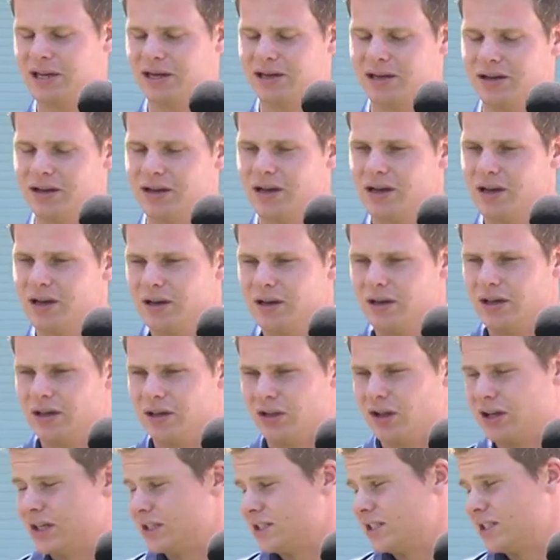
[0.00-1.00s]
And
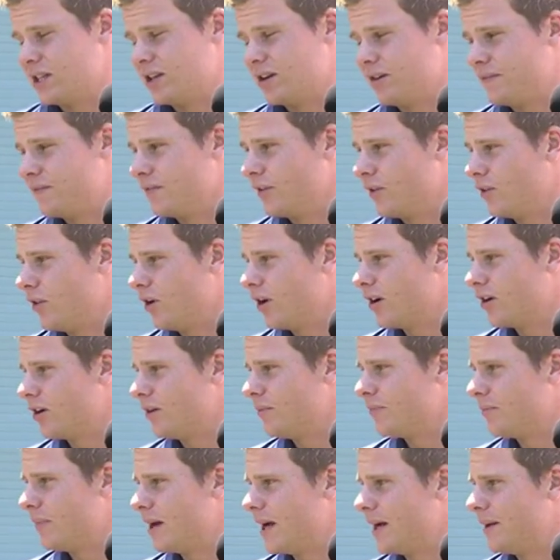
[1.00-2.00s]
like I said, I feel like
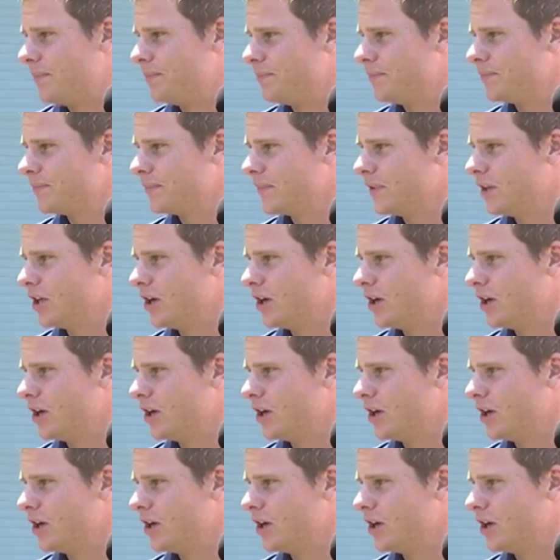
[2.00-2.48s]
I'm um,